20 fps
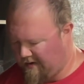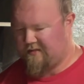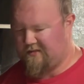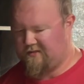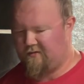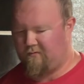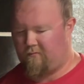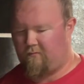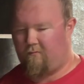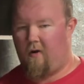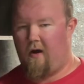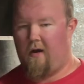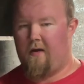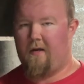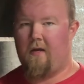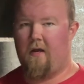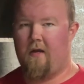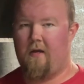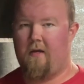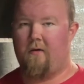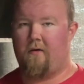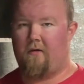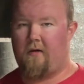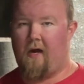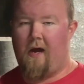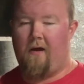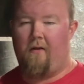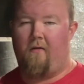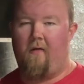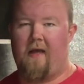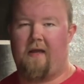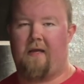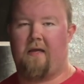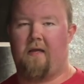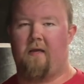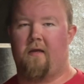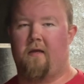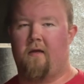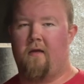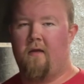because you're kind of like
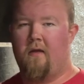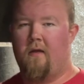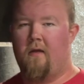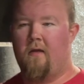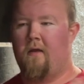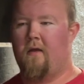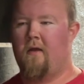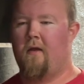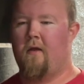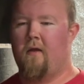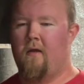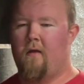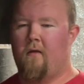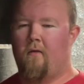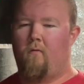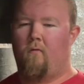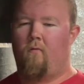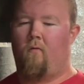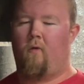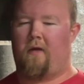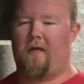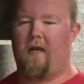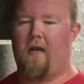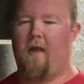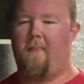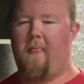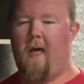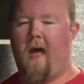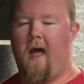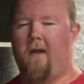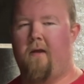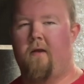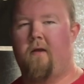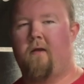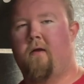looking at that